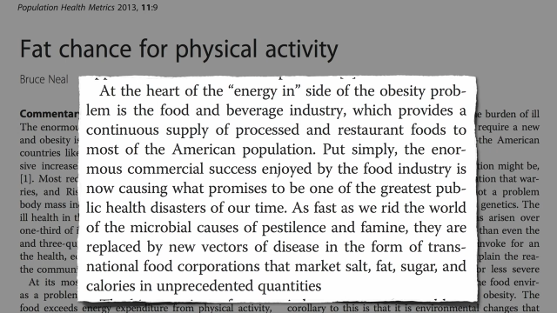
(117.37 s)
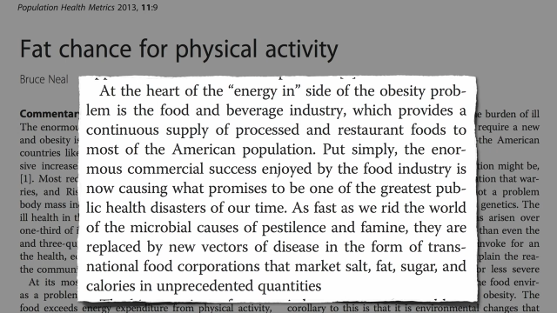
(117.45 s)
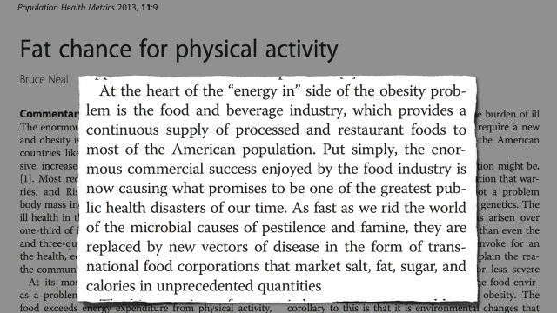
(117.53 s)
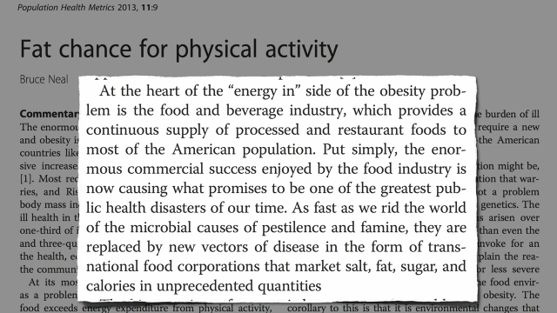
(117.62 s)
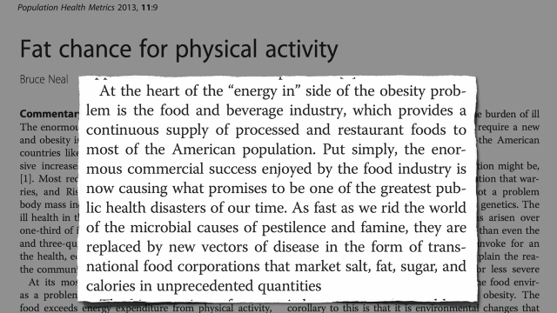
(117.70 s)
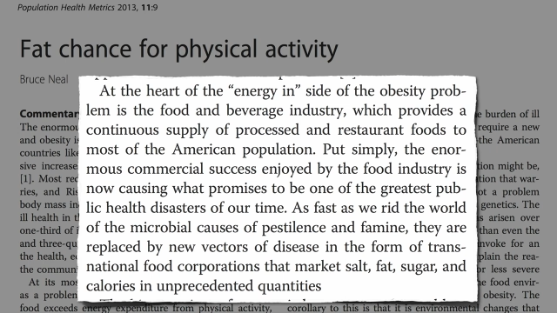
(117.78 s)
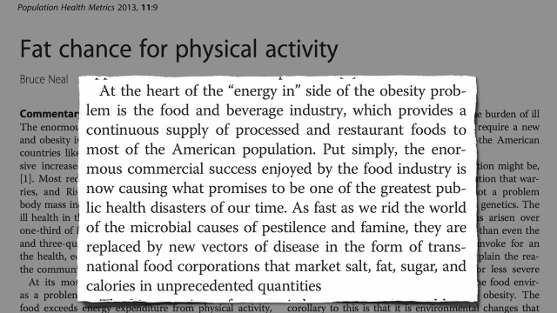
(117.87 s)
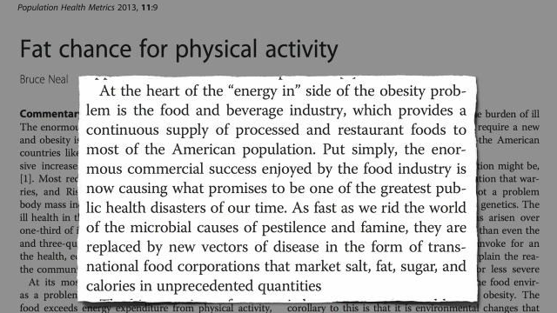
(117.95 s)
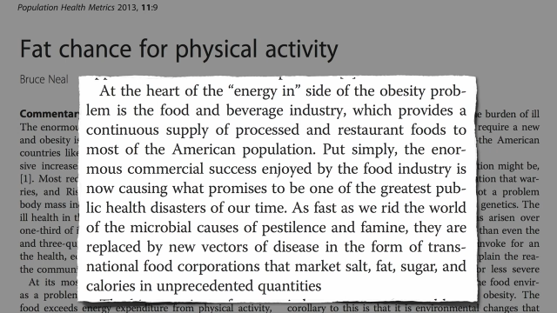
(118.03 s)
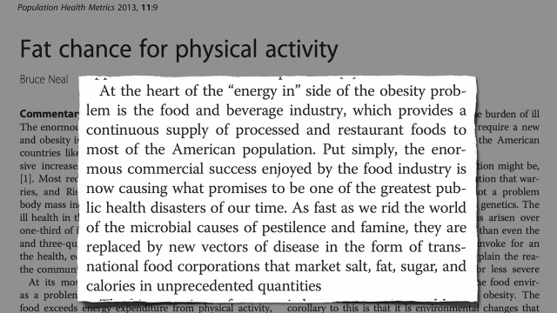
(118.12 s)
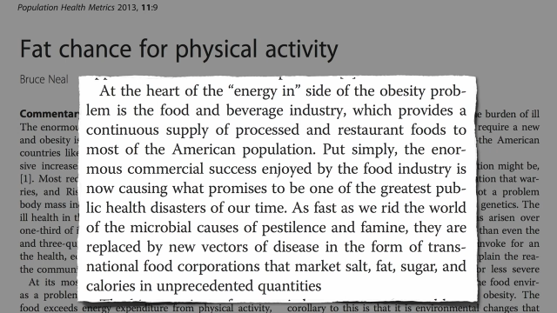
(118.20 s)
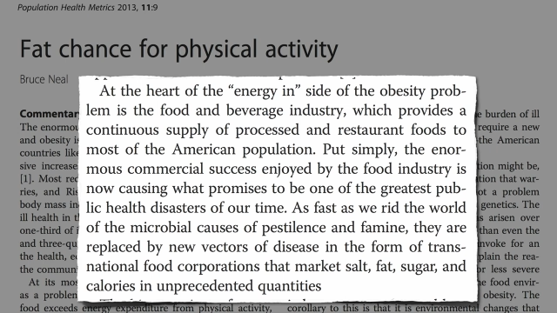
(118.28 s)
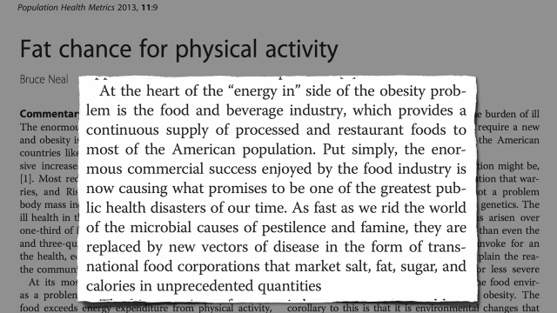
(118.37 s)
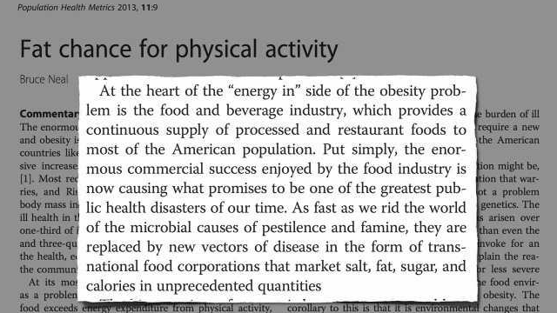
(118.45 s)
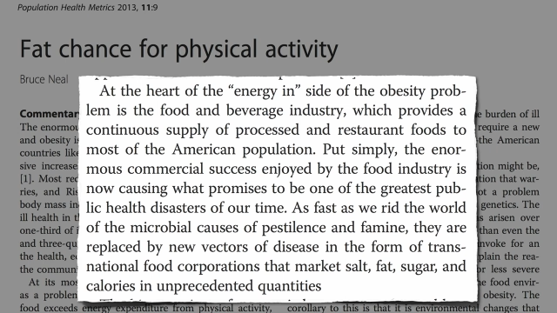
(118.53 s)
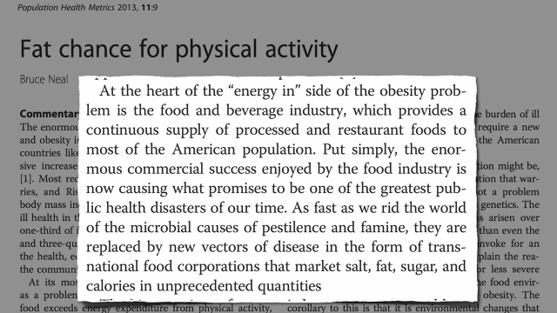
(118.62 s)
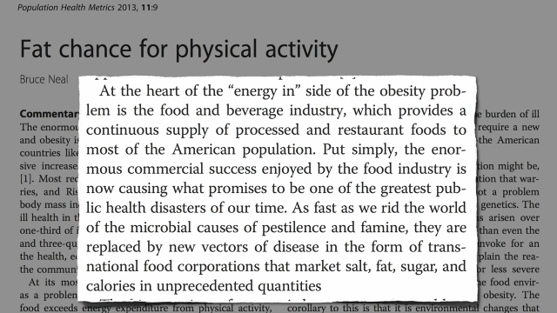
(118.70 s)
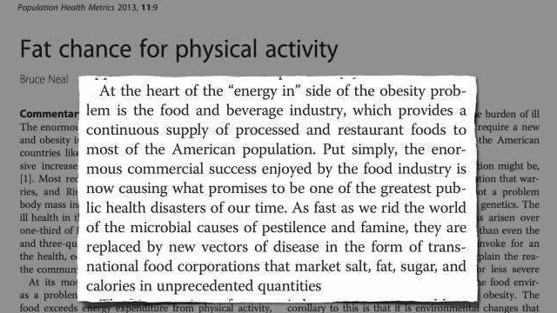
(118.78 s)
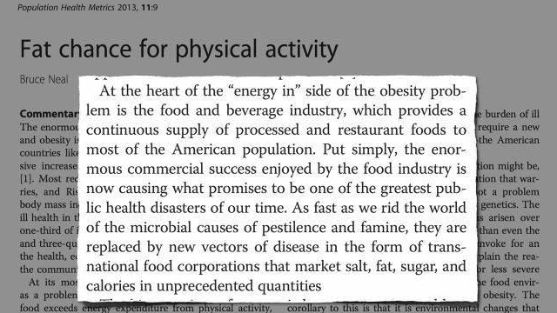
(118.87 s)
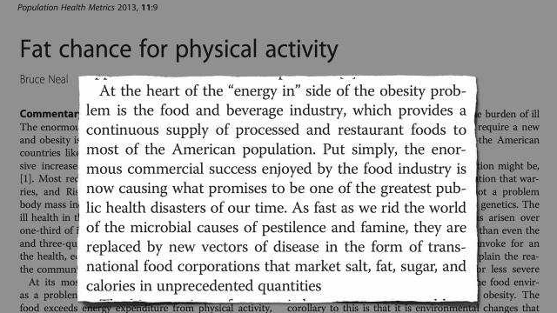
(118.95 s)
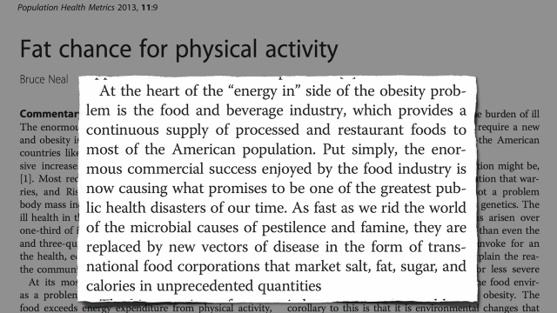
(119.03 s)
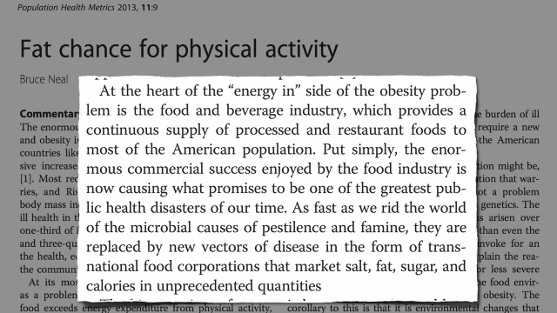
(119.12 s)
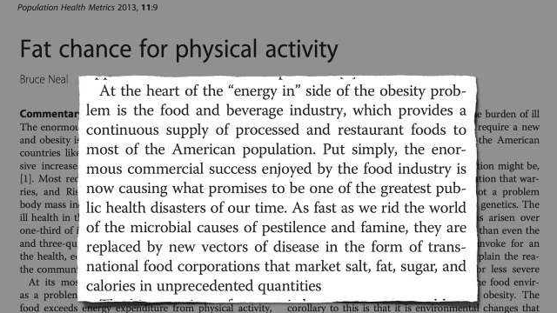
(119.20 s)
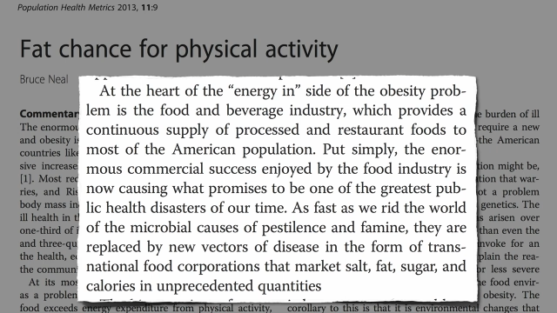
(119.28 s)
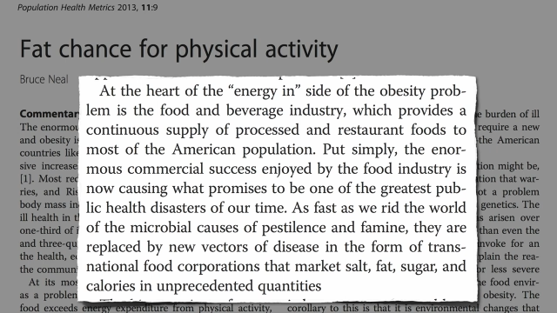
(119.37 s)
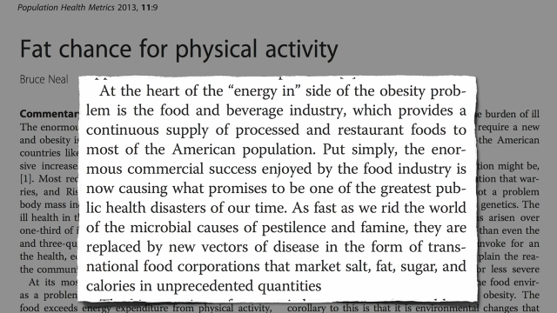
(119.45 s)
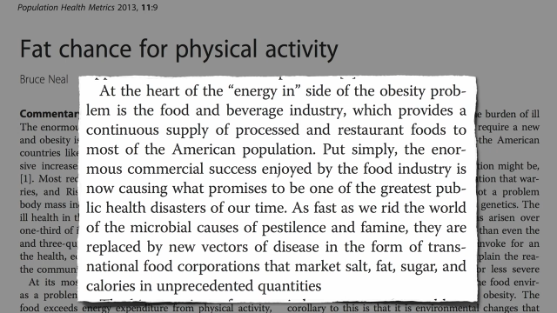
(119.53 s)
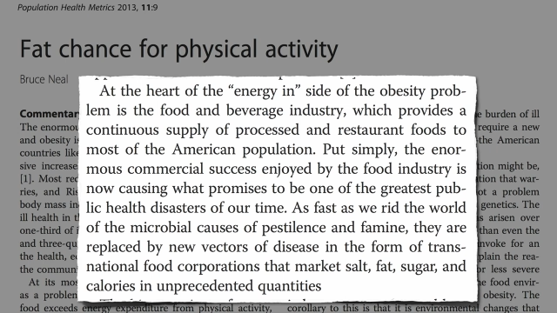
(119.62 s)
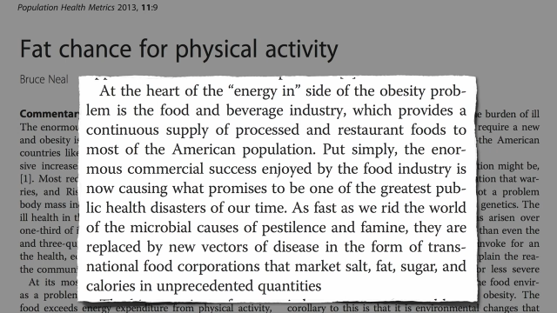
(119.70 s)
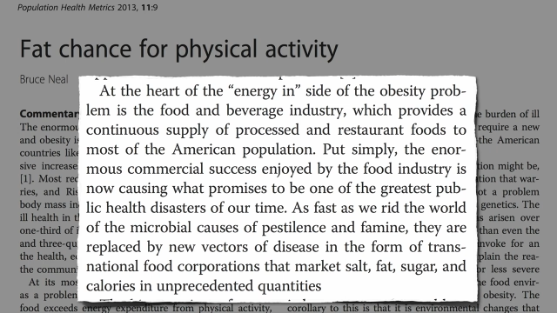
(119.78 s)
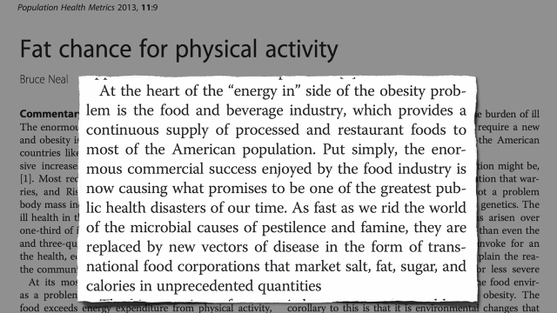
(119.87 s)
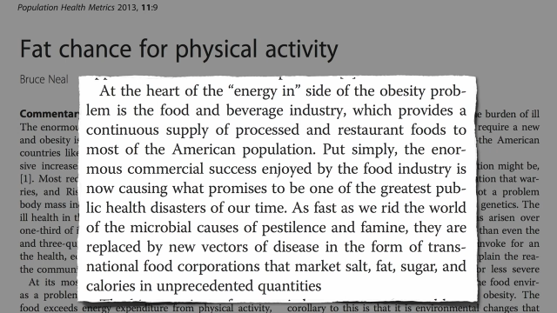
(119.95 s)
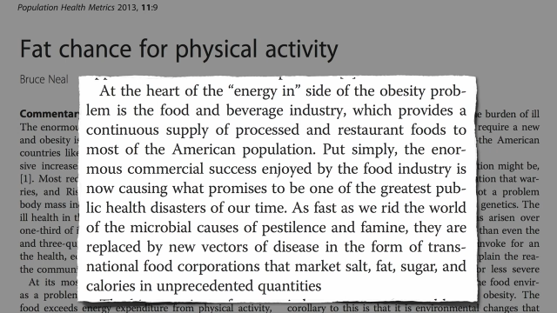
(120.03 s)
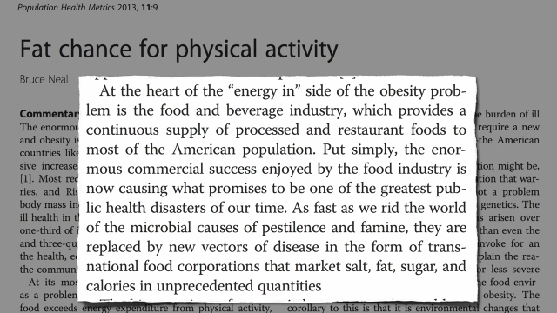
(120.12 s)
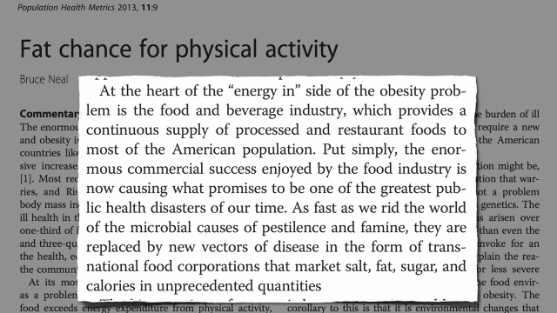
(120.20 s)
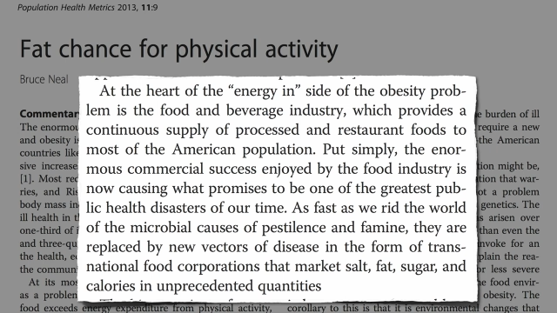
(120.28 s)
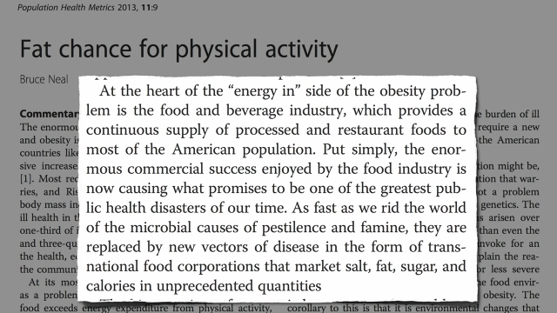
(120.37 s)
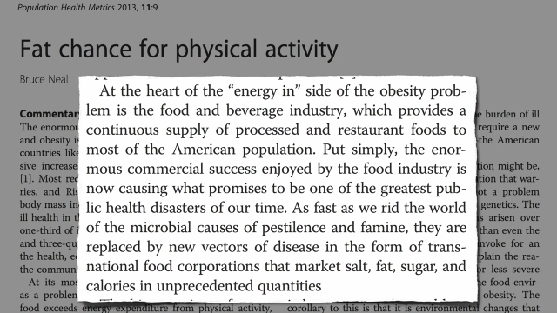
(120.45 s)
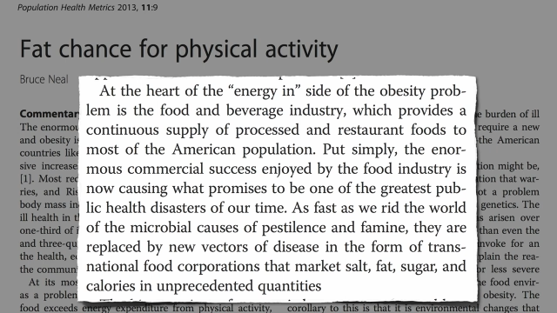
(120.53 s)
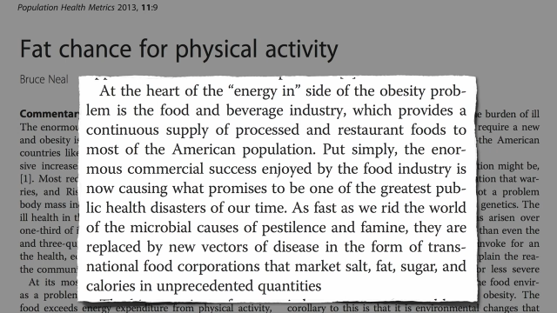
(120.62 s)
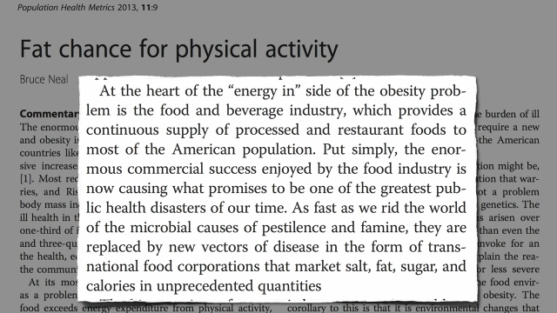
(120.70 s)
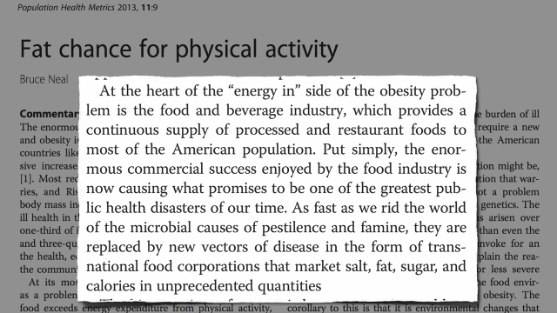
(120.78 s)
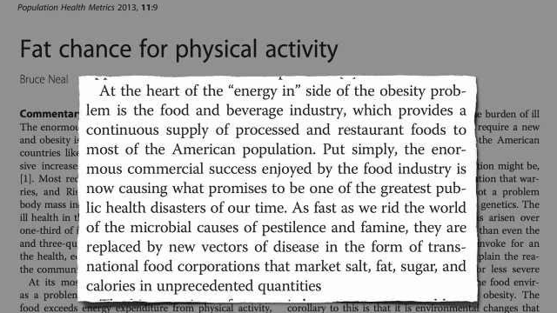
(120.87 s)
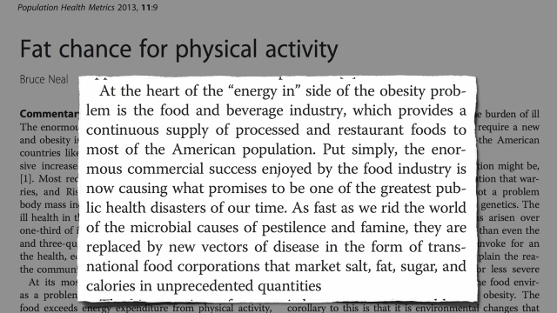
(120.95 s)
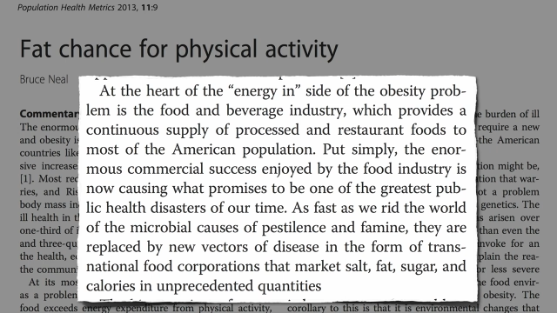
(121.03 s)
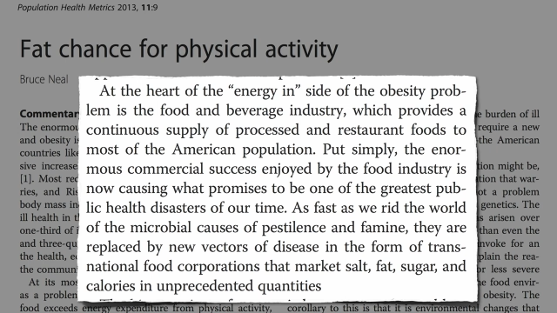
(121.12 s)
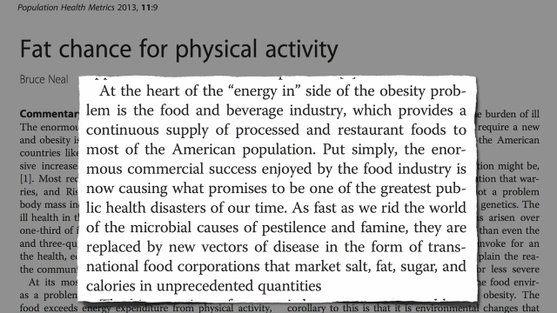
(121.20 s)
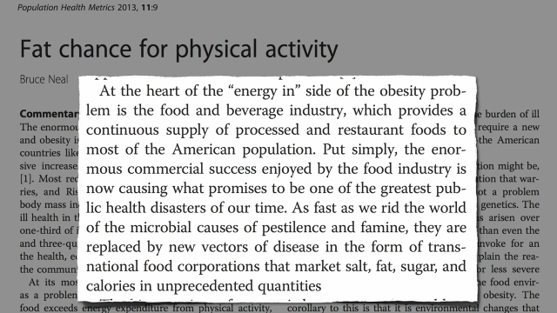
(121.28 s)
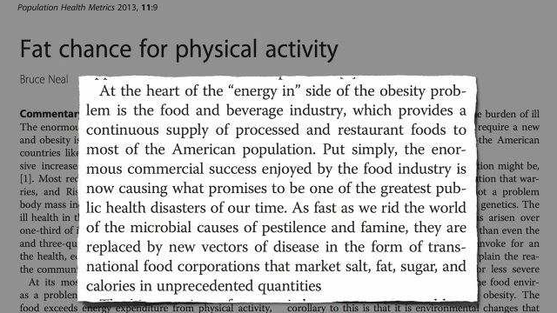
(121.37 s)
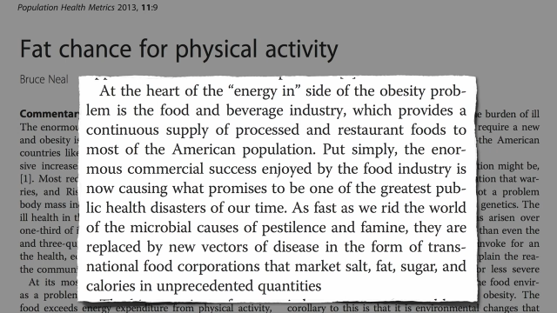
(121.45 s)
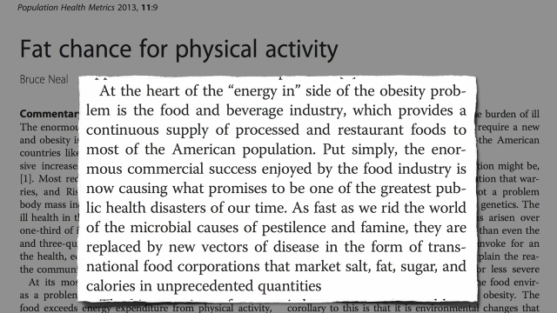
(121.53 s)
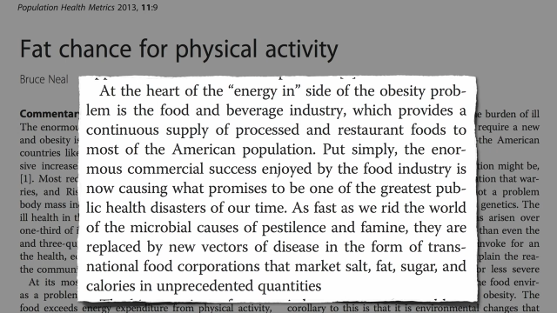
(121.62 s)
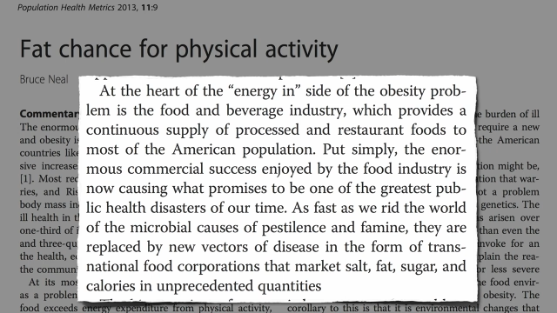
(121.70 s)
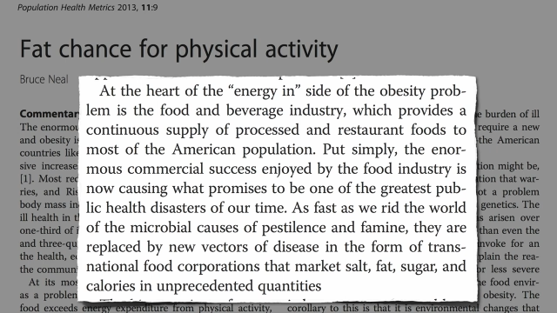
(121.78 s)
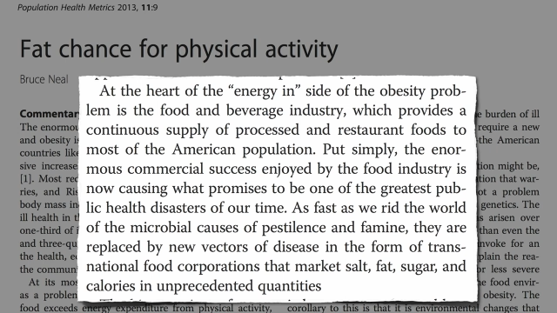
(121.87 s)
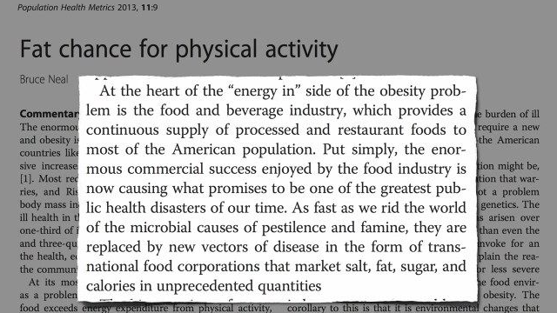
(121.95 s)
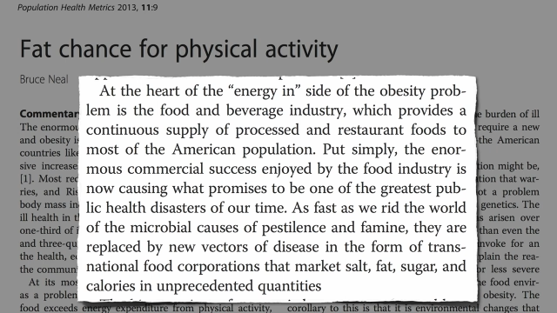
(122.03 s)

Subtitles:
[unreadable: no face in view]